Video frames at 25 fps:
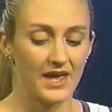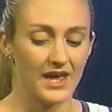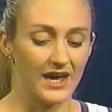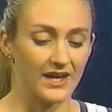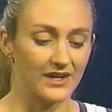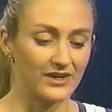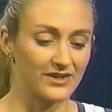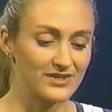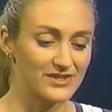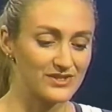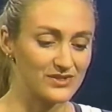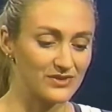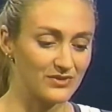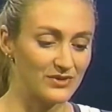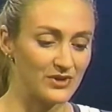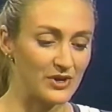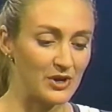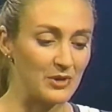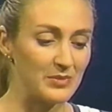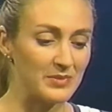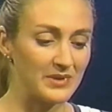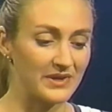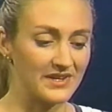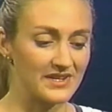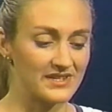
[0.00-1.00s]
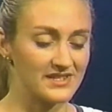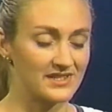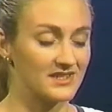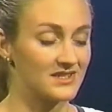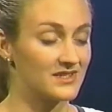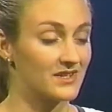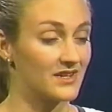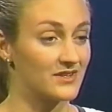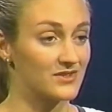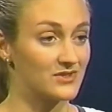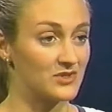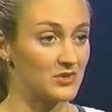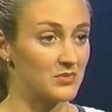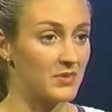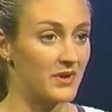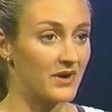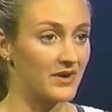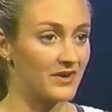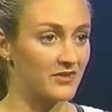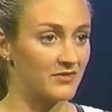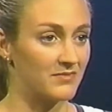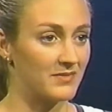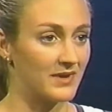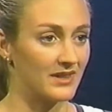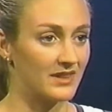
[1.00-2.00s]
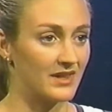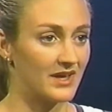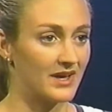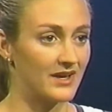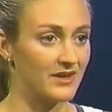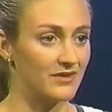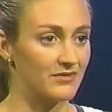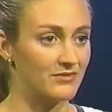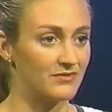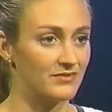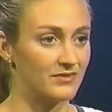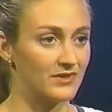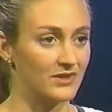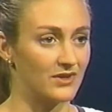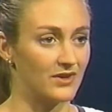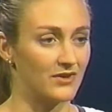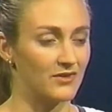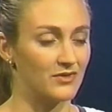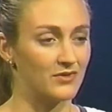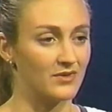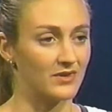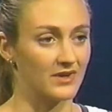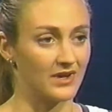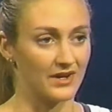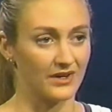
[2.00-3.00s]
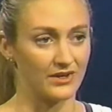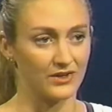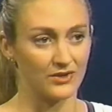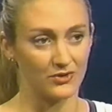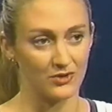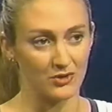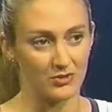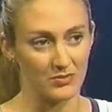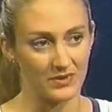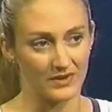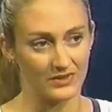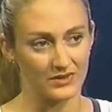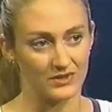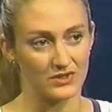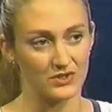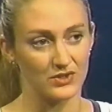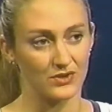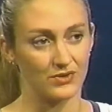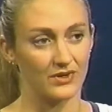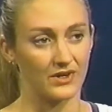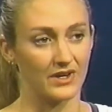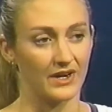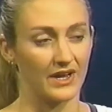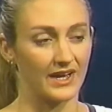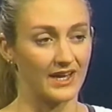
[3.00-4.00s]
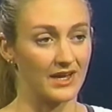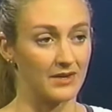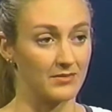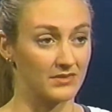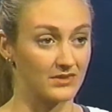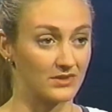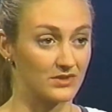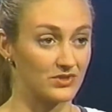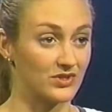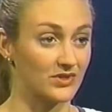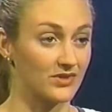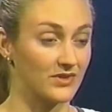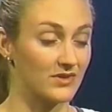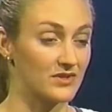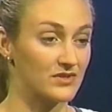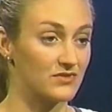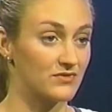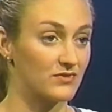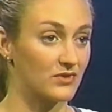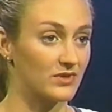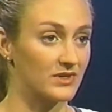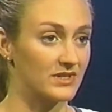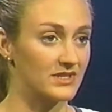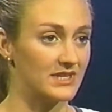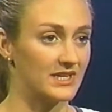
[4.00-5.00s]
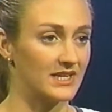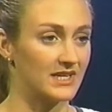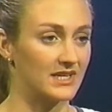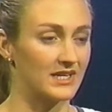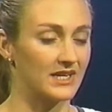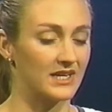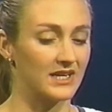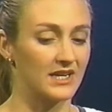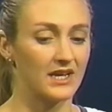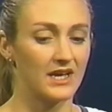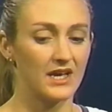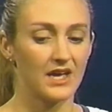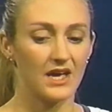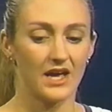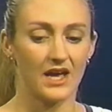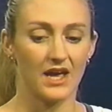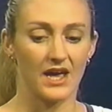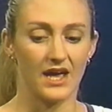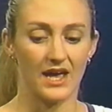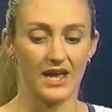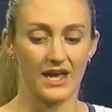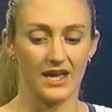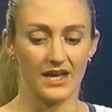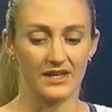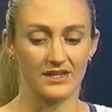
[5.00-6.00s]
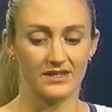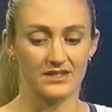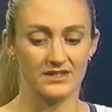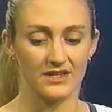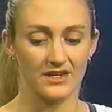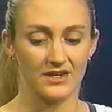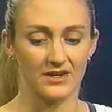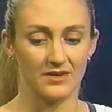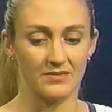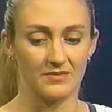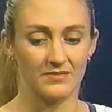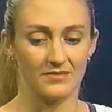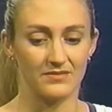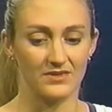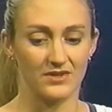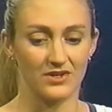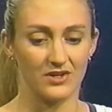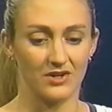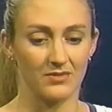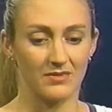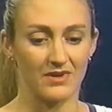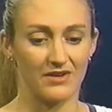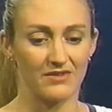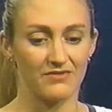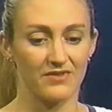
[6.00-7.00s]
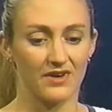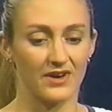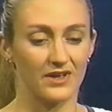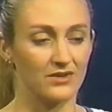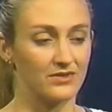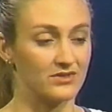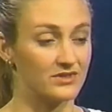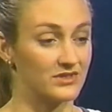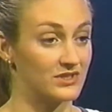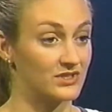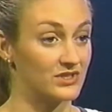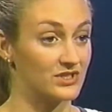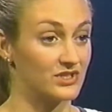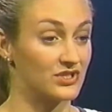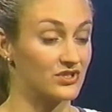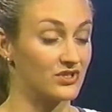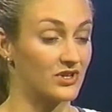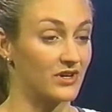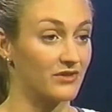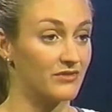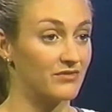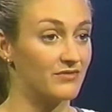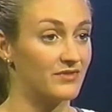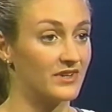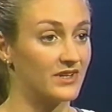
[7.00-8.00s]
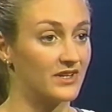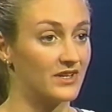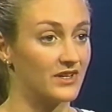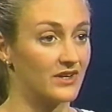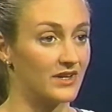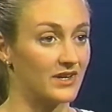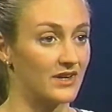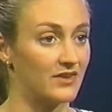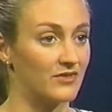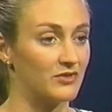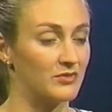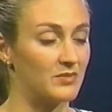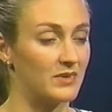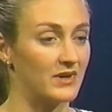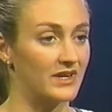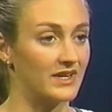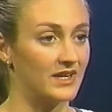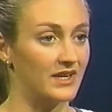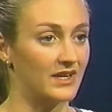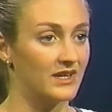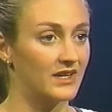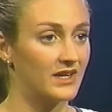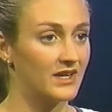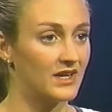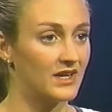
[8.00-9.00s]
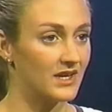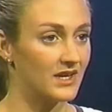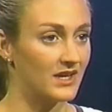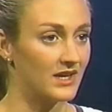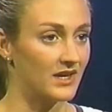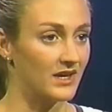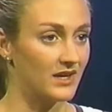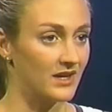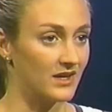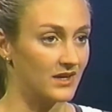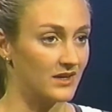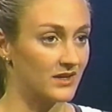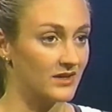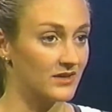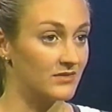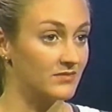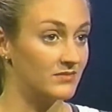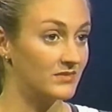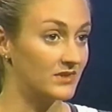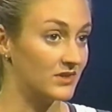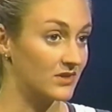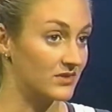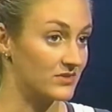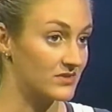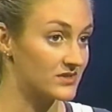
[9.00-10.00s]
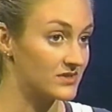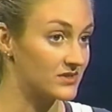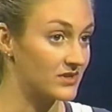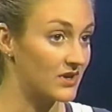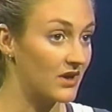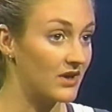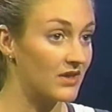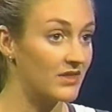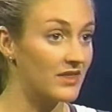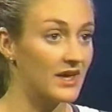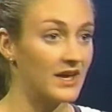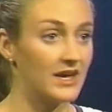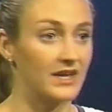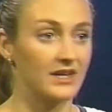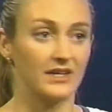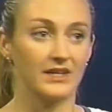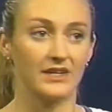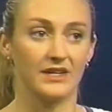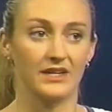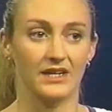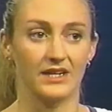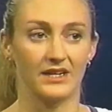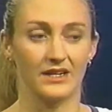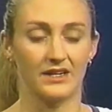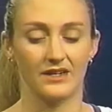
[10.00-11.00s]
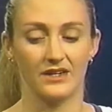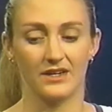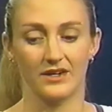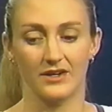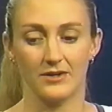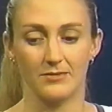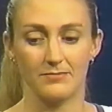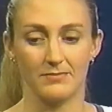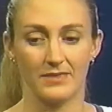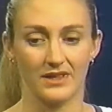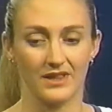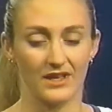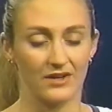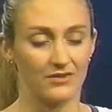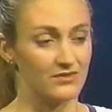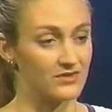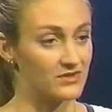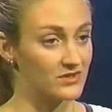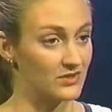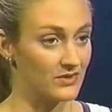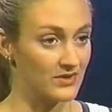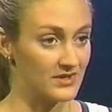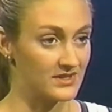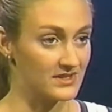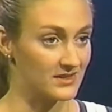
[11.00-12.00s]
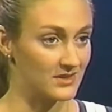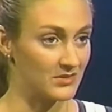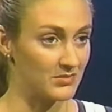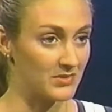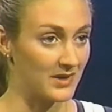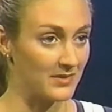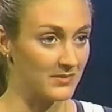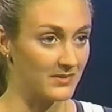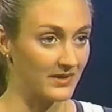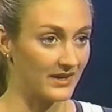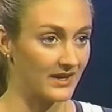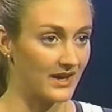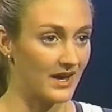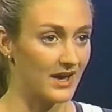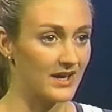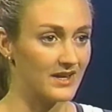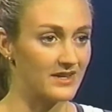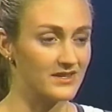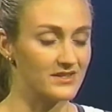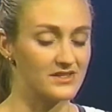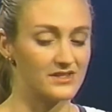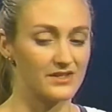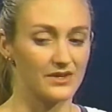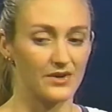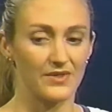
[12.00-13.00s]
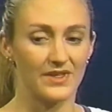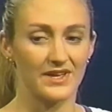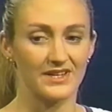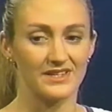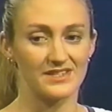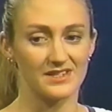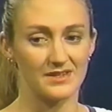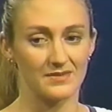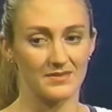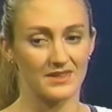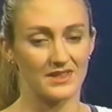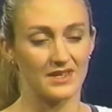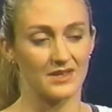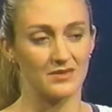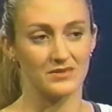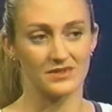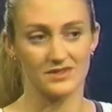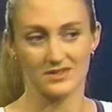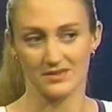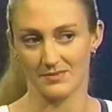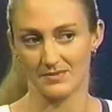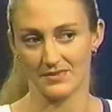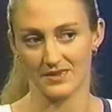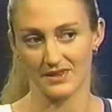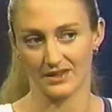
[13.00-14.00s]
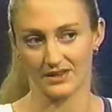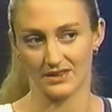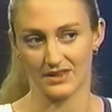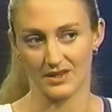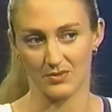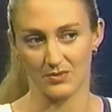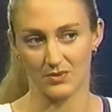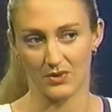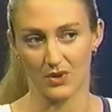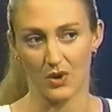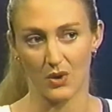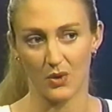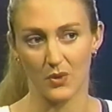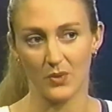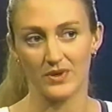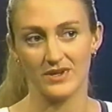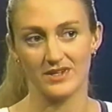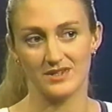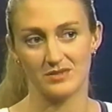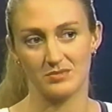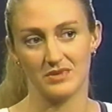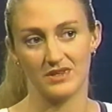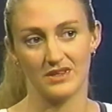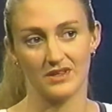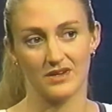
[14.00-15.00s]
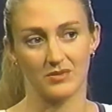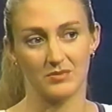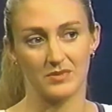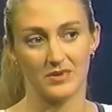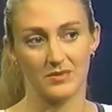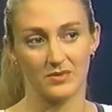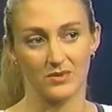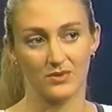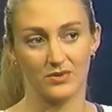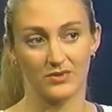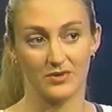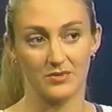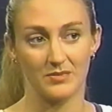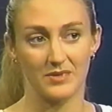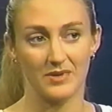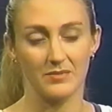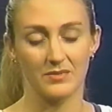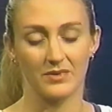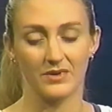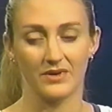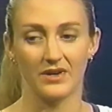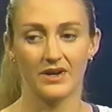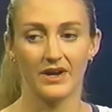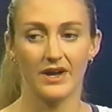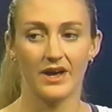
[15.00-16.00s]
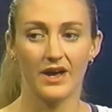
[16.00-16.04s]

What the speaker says: also no, because it's also part of my life. You know, I grew up on the tour, and I came on the tour when I was 14, and you know, my father was such a strong figure, and everybody, you know, saw that, and my life was always in the public eye. So that's something that will always be there, and people will remember.